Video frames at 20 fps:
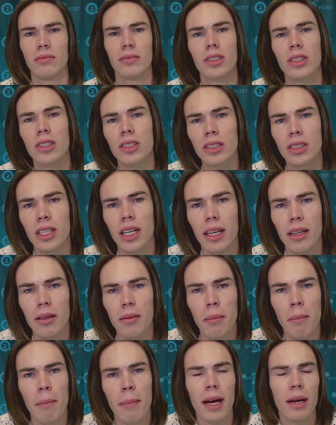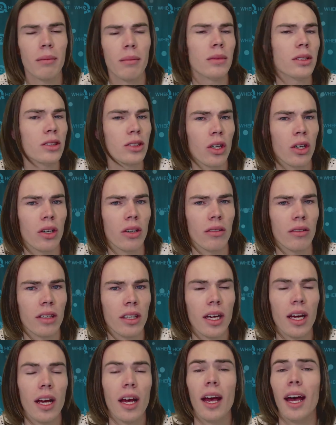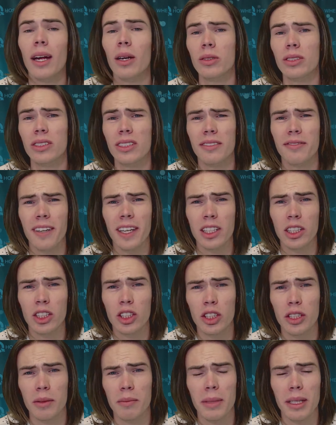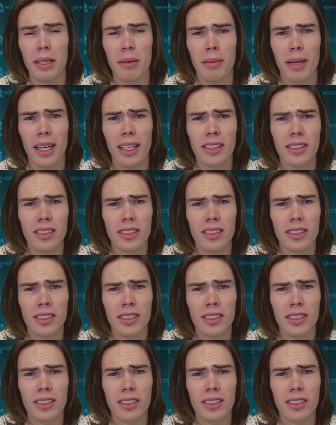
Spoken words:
Just click, bam, it's gone. And also the fact that you could minimize,